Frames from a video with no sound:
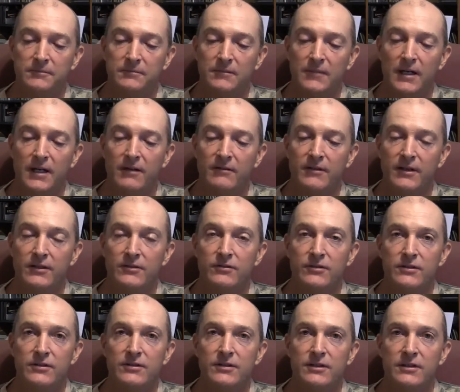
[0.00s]
I've
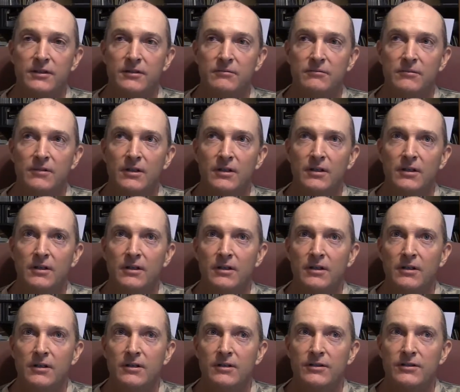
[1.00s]
actually seen
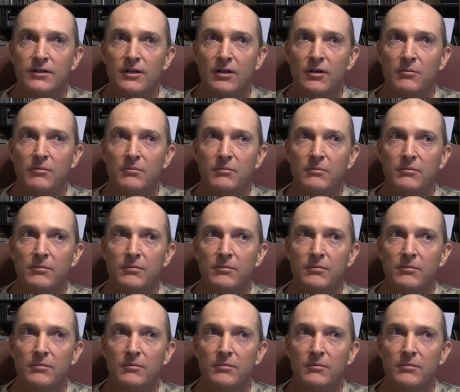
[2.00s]
some